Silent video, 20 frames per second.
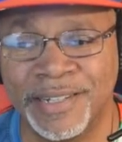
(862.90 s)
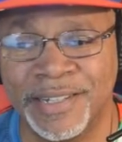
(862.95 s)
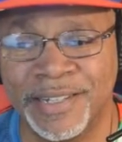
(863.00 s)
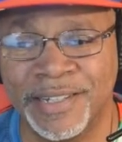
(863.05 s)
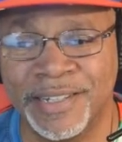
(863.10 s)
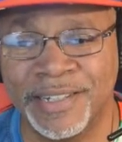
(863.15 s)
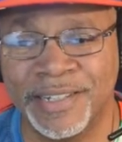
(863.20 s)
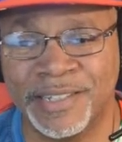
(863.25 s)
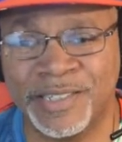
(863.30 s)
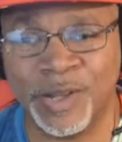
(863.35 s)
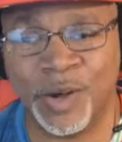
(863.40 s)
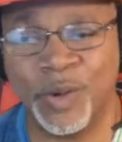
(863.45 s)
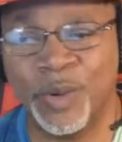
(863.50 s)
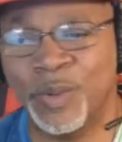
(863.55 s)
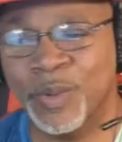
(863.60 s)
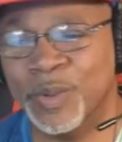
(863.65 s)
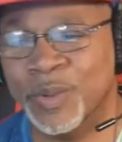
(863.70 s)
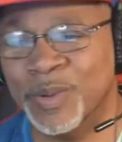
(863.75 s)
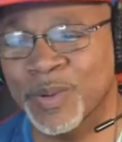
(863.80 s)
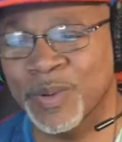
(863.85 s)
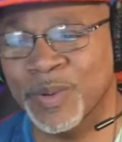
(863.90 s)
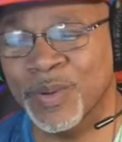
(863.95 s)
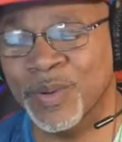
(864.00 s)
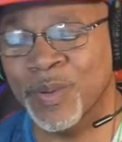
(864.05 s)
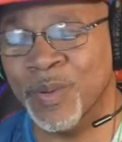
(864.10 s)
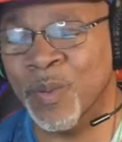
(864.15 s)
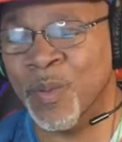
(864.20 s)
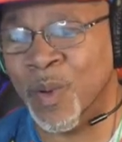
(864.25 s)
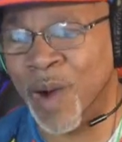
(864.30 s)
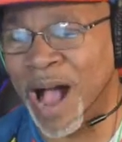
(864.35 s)
So
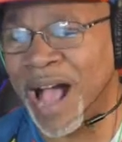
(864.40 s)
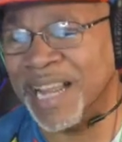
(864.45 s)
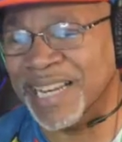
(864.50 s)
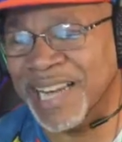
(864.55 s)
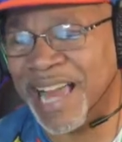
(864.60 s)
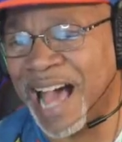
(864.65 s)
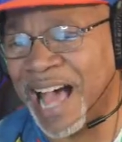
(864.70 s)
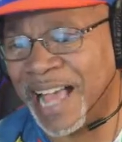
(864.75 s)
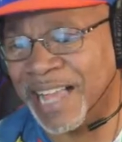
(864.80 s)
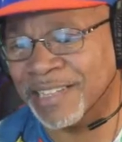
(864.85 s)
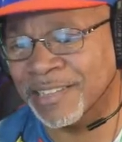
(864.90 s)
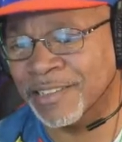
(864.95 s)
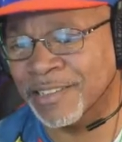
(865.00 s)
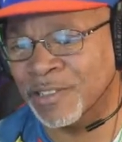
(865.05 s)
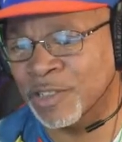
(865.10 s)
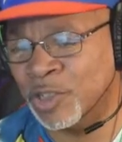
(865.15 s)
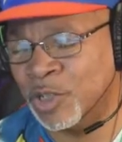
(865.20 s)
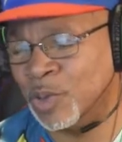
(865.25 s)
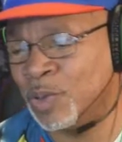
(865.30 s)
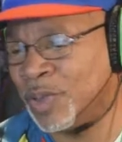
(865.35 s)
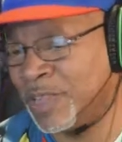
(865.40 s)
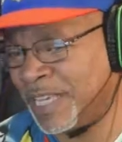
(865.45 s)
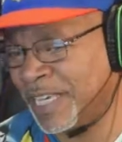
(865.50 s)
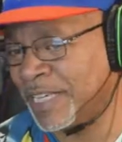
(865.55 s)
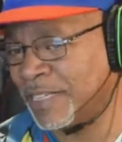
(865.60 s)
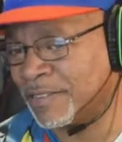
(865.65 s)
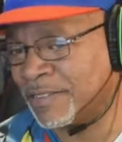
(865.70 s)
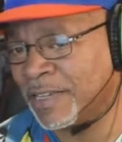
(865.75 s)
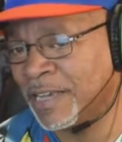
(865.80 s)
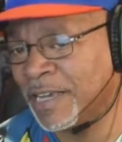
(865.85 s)
why not do
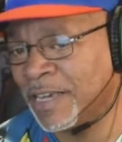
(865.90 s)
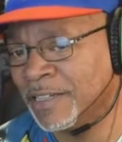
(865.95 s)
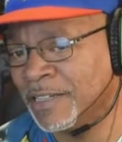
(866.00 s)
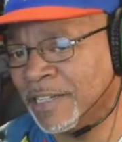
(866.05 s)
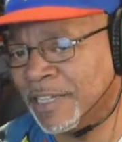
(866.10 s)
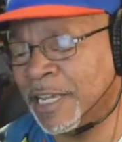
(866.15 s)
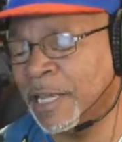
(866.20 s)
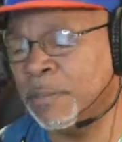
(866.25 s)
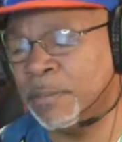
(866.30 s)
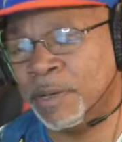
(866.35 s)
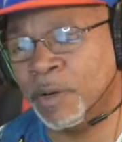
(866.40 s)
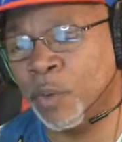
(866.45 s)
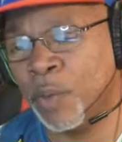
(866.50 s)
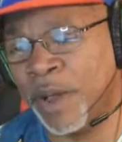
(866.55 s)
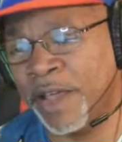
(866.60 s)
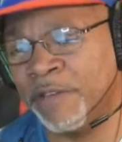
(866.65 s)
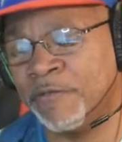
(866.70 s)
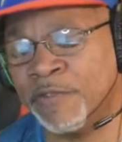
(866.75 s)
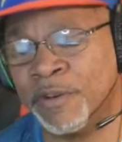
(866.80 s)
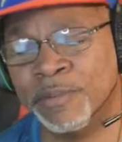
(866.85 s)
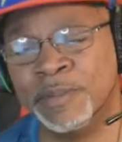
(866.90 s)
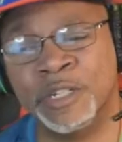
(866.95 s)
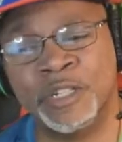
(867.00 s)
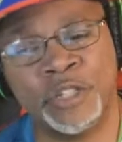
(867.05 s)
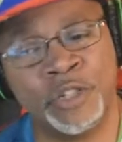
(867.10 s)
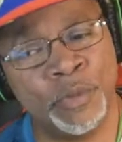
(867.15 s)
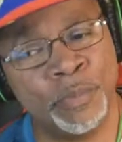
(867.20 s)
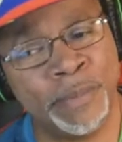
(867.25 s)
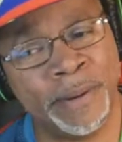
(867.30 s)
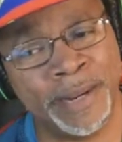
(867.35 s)
this to keep it away from the
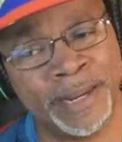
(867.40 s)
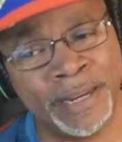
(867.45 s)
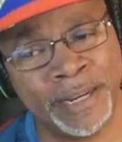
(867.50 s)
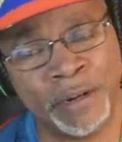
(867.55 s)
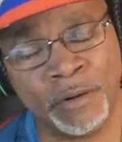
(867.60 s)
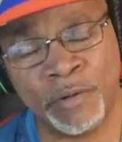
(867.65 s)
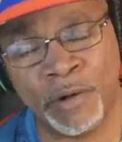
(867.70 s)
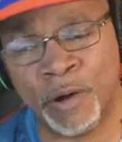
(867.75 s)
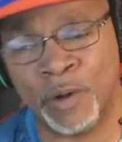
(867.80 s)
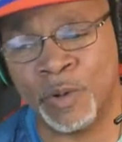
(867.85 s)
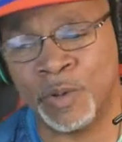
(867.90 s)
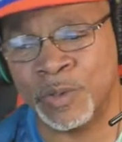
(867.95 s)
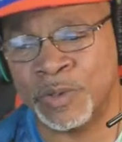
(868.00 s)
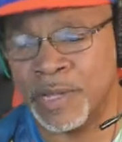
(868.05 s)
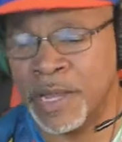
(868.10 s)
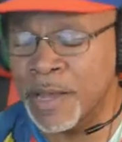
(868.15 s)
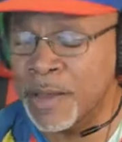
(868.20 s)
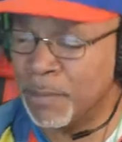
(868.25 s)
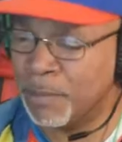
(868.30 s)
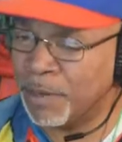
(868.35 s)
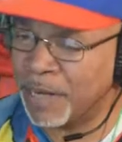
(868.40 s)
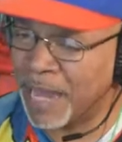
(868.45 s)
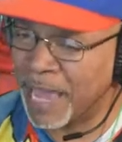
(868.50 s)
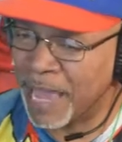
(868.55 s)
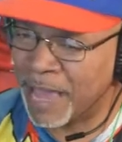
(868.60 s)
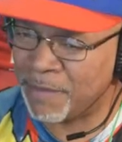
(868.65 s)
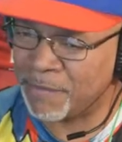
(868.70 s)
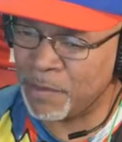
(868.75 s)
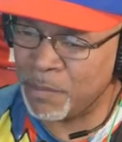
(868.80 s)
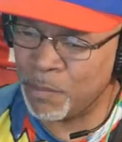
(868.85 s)
superheroes, but
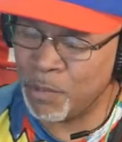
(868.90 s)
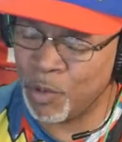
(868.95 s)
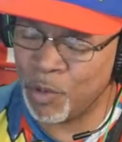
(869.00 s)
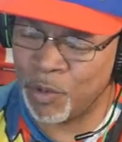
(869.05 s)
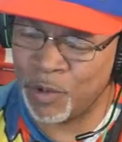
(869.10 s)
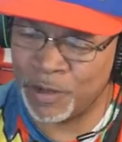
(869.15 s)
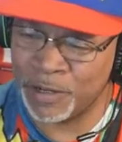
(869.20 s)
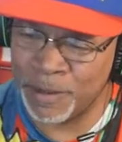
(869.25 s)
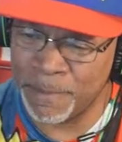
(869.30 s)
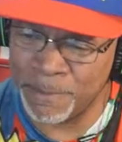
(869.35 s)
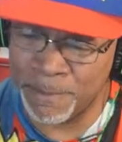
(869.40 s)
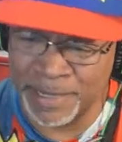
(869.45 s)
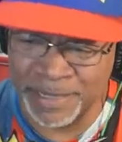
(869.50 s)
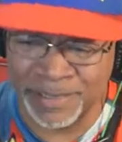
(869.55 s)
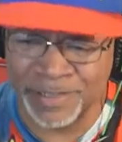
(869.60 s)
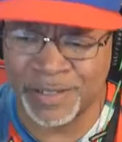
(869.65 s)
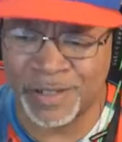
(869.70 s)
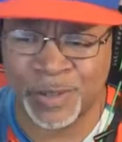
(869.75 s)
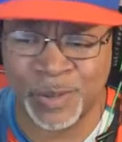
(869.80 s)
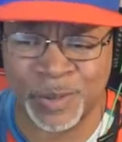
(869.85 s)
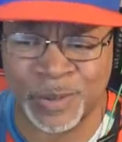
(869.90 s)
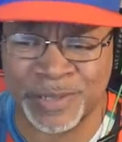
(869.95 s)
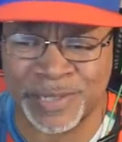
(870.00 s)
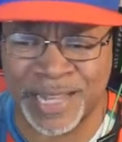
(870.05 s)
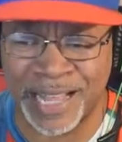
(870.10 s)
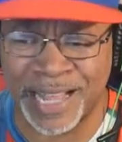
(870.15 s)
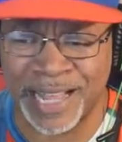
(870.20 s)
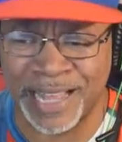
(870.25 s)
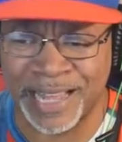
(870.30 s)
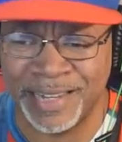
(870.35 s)
have it more on the mystical side?
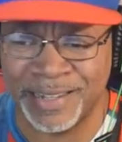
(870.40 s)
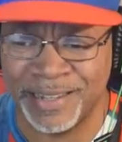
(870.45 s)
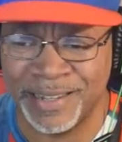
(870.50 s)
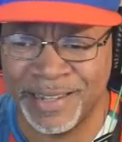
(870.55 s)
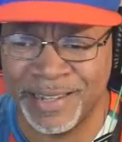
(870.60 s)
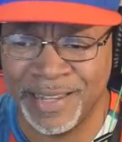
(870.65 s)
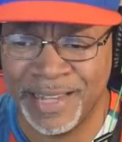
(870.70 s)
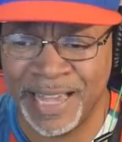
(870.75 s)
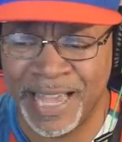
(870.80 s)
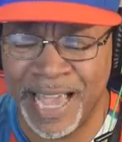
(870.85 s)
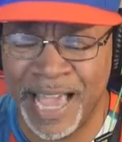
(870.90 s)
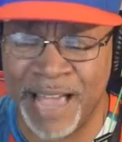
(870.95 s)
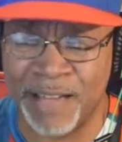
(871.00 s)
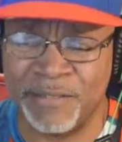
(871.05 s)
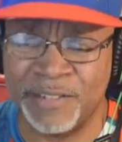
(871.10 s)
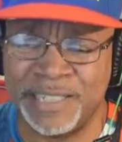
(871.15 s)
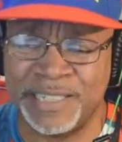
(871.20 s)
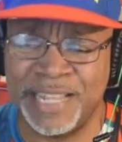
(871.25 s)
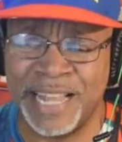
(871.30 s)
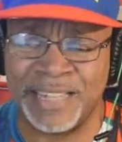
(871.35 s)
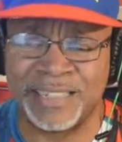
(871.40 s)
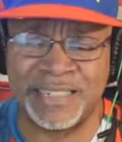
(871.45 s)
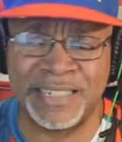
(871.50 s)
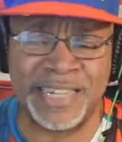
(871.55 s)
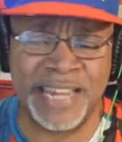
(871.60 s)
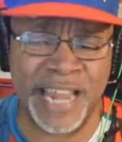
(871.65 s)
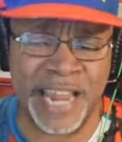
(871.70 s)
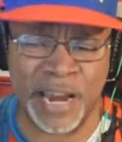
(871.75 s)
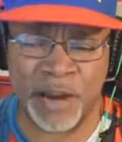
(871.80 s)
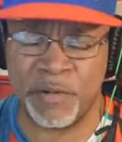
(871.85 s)
Have it that
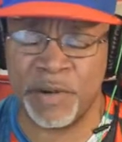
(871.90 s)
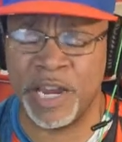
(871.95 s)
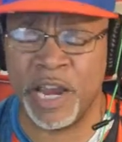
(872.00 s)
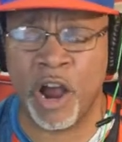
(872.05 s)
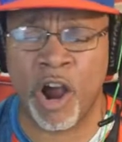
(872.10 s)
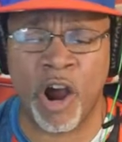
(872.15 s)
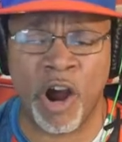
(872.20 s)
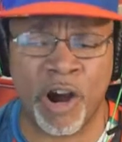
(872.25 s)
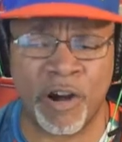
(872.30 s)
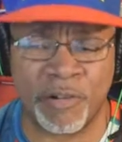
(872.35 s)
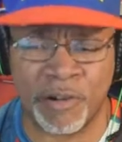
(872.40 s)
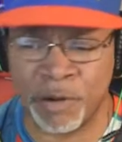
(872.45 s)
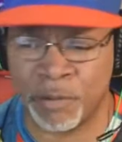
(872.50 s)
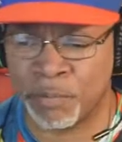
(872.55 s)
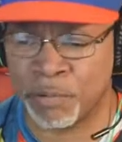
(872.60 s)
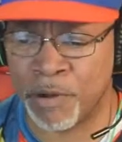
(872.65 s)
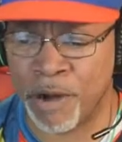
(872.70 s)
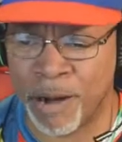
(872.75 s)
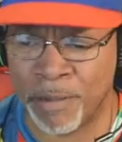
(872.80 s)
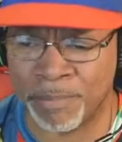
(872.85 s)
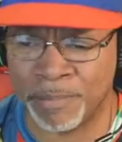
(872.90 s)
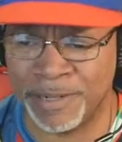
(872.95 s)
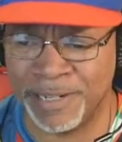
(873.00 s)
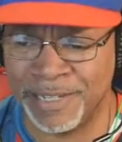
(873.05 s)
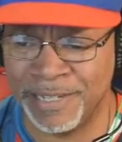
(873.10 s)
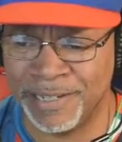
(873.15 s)
scary horror property?